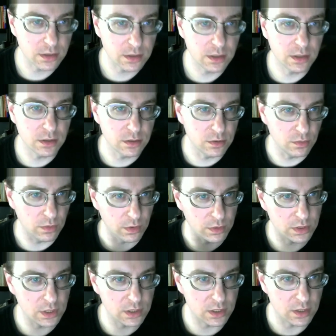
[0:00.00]
His
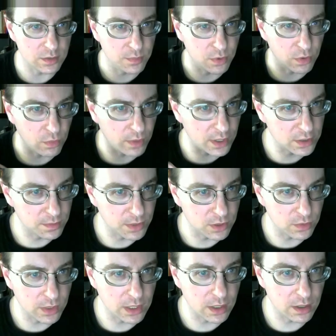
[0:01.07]
neuroses has put a wedge
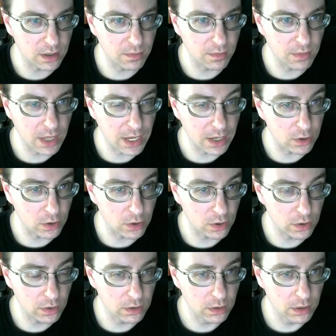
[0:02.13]
between him and her,
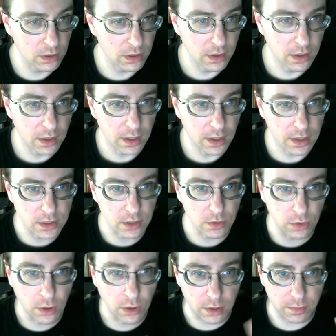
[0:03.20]
and it's like,
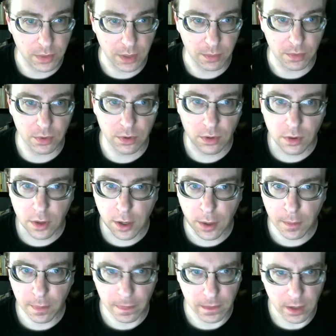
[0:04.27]
look, Pepper,
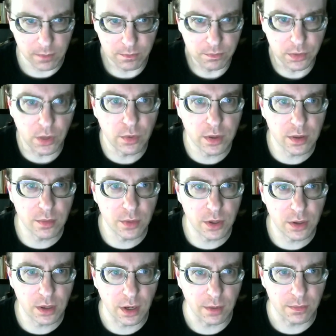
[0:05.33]
I'm blowing them
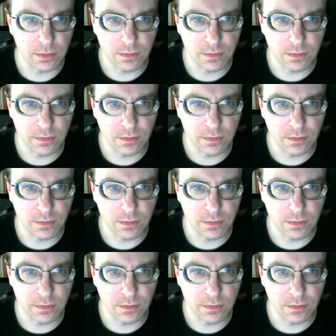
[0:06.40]
all up.